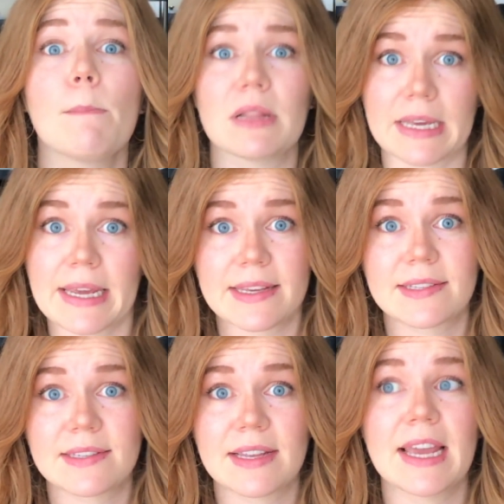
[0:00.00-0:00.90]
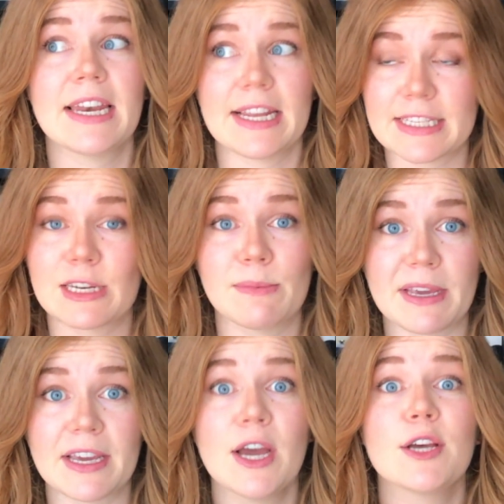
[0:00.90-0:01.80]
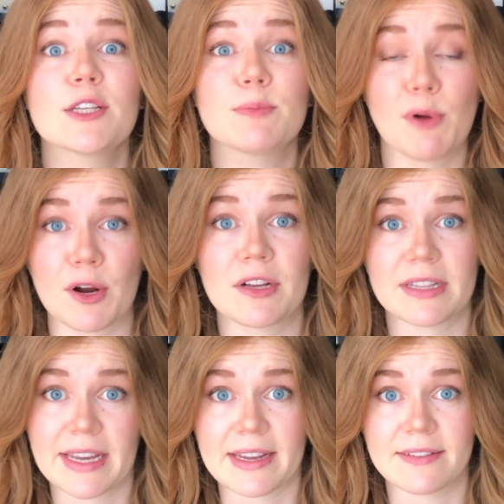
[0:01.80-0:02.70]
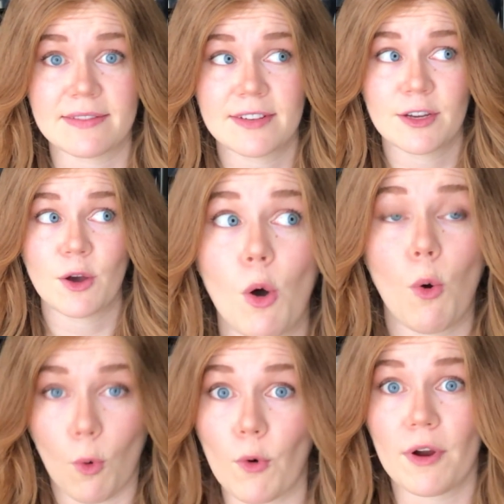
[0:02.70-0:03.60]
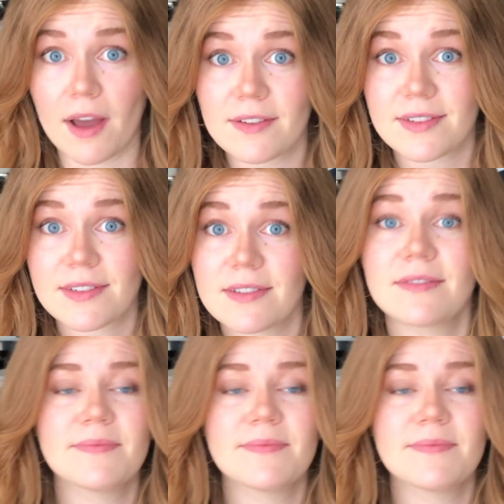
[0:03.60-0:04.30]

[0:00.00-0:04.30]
please, it needs to be sparkling or else.